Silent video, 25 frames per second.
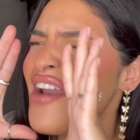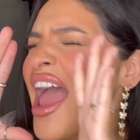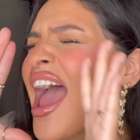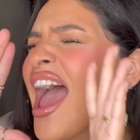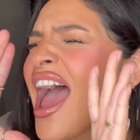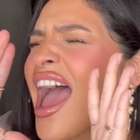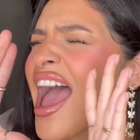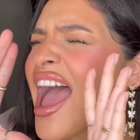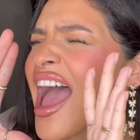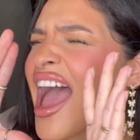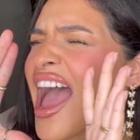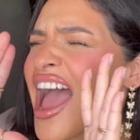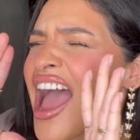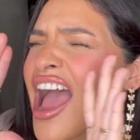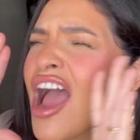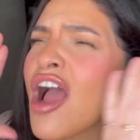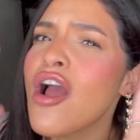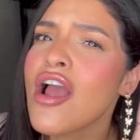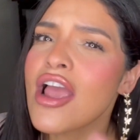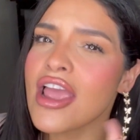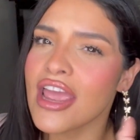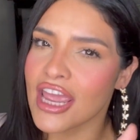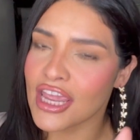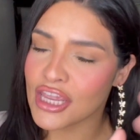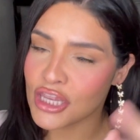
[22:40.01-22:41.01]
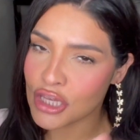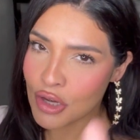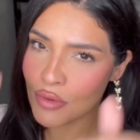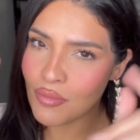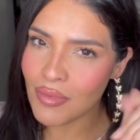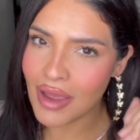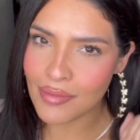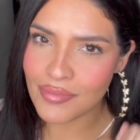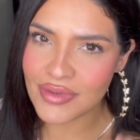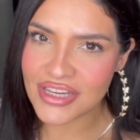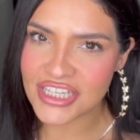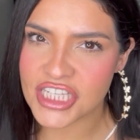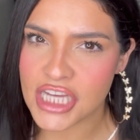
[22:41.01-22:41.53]
out, and you
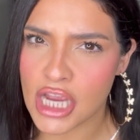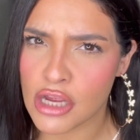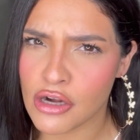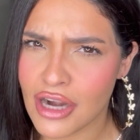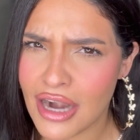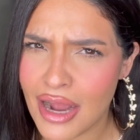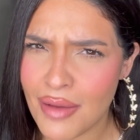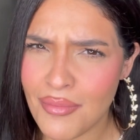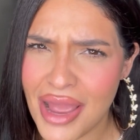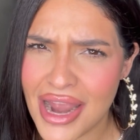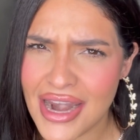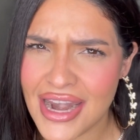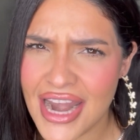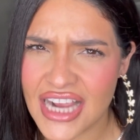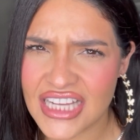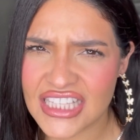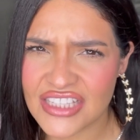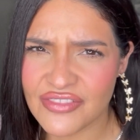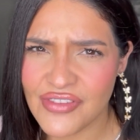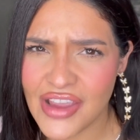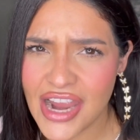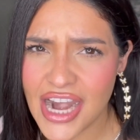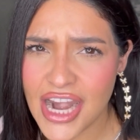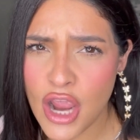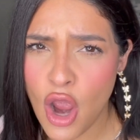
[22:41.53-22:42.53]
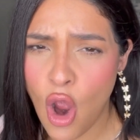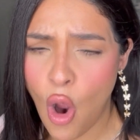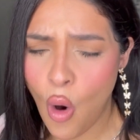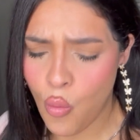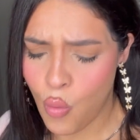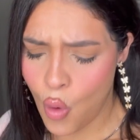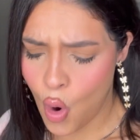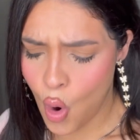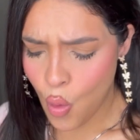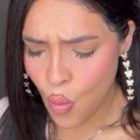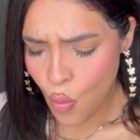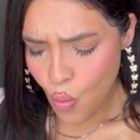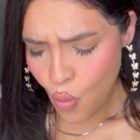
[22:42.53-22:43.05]
might be shouted out my next video.
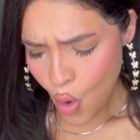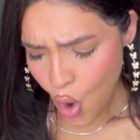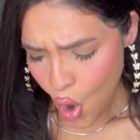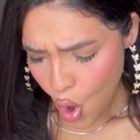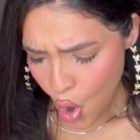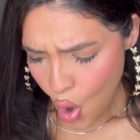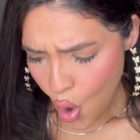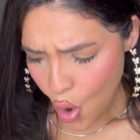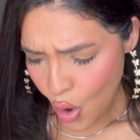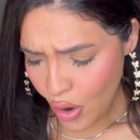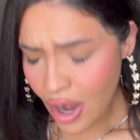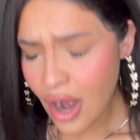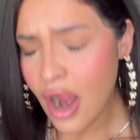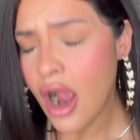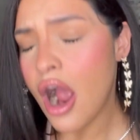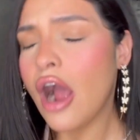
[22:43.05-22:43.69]
Woo, woo.